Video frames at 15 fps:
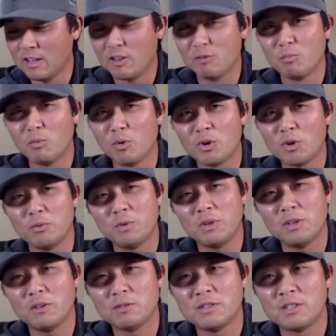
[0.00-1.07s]
the more you
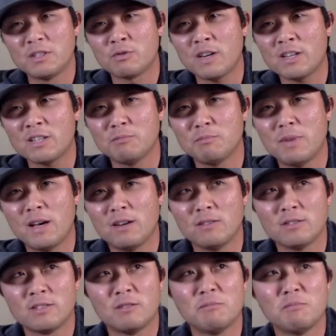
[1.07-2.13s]
win those distraction
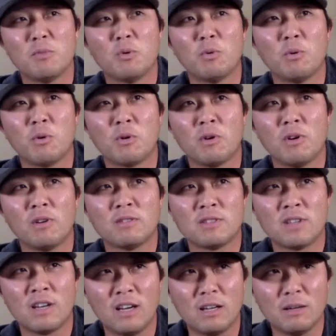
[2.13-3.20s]
battles, the more
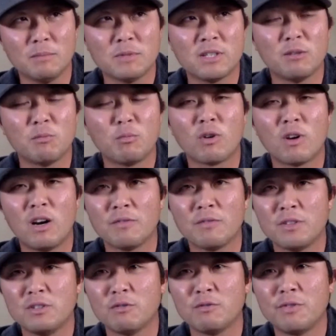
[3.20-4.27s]
times and the more
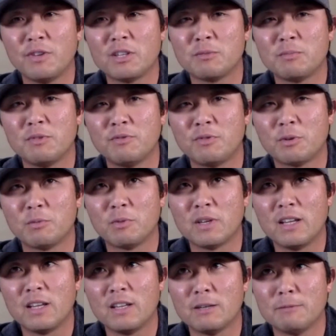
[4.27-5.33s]
often you'll finish before
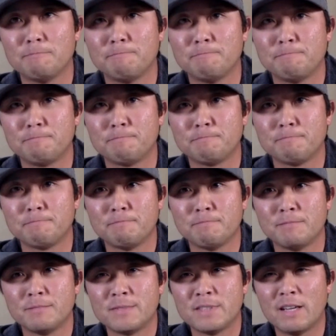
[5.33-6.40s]
1 a.m.
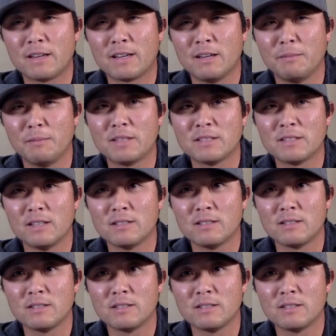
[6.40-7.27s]
Does that kind of make sense?